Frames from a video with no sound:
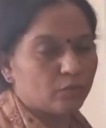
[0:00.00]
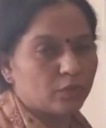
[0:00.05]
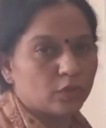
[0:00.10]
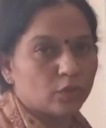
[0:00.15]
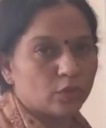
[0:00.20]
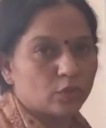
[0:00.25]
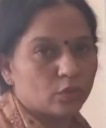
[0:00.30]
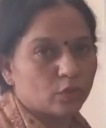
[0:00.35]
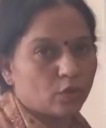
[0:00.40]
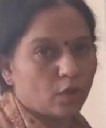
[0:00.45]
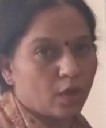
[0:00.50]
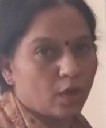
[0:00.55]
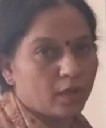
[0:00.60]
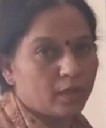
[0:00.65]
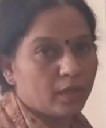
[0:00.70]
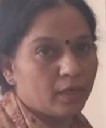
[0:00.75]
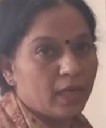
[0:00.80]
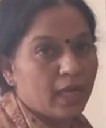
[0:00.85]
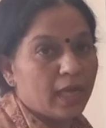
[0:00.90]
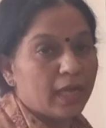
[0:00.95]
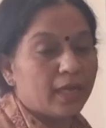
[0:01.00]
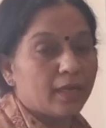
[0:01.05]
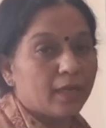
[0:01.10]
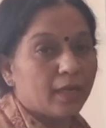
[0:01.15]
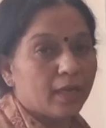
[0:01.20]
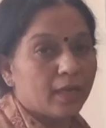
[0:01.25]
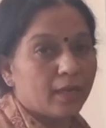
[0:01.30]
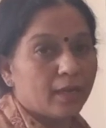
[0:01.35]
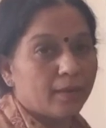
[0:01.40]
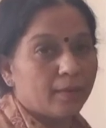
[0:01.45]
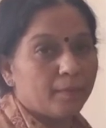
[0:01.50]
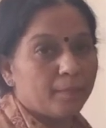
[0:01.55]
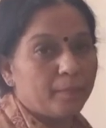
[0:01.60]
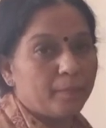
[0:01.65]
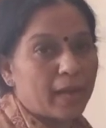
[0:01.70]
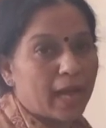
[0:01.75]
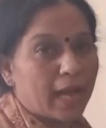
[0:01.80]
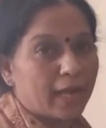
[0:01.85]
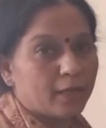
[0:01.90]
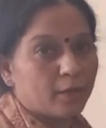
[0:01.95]
which is called
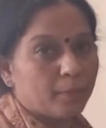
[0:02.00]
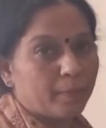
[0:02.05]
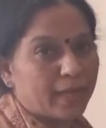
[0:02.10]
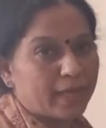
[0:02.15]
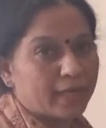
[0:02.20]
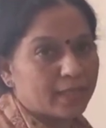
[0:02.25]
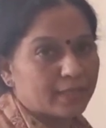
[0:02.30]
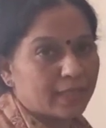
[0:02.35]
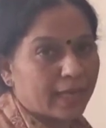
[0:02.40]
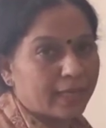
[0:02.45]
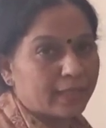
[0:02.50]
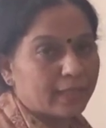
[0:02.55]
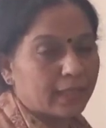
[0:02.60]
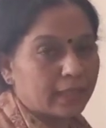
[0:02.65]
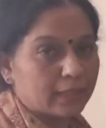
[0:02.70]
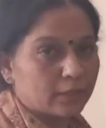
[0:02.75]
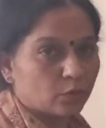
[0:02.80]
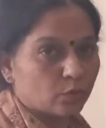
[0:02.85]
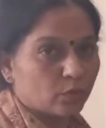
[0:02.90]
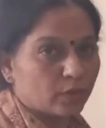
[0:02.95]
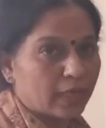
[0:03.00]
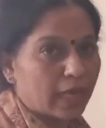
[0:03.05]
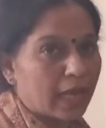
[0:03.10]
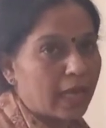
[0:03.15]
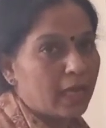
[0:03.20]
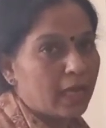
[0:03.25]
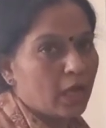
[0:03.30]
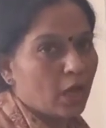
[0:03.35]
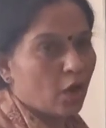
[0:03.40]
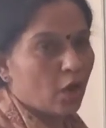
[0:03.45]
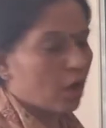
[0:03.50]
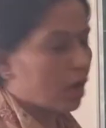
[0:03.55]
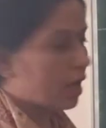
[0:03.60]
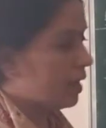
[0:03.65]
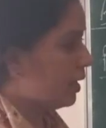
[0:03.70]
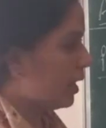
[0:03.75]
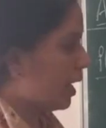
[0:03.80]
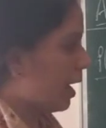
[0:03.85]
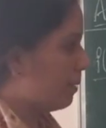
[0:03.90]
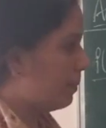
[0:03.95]
plant parasite Cuscuta
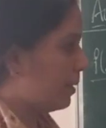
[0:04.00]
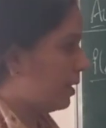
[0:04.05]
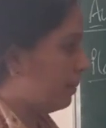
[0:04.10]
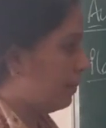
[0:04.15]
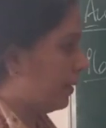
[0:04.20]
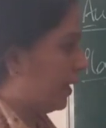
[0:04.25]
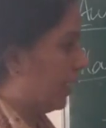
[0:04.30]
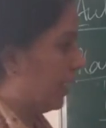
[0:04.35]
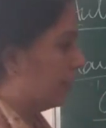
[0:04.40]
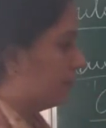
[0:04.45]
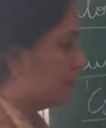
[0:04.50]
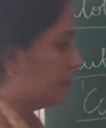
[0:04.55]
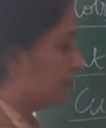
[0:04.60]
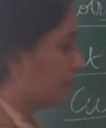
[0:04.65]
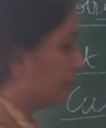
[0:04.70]
or Amarbe.